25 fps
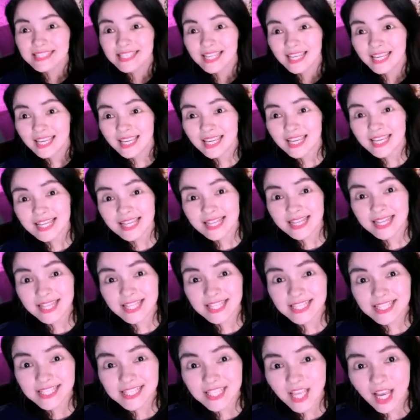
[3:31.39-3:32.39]
See?
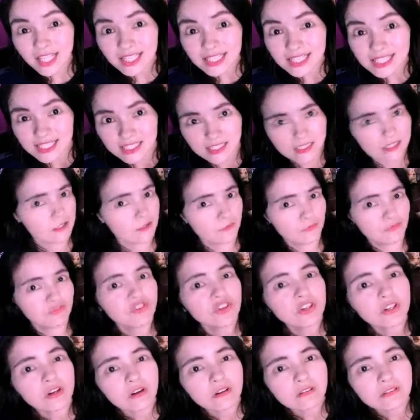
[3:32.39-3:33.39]
It's not
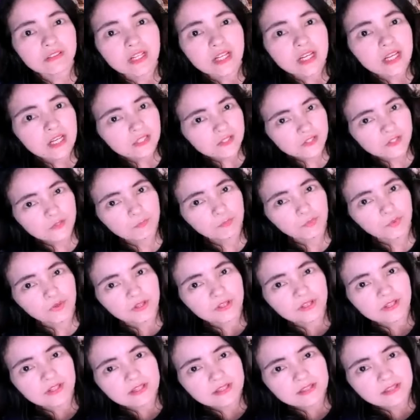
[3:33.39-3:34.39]
difficult. It's
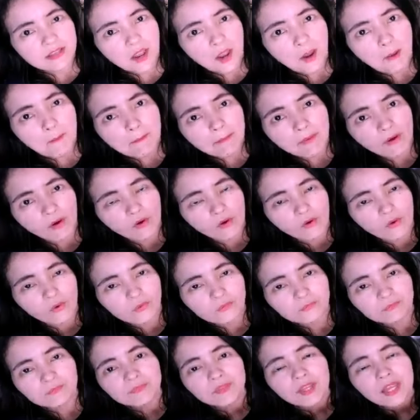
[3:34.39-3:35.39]
pretty
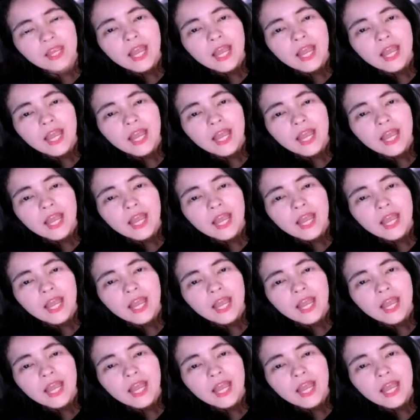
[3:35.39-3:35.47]
simple.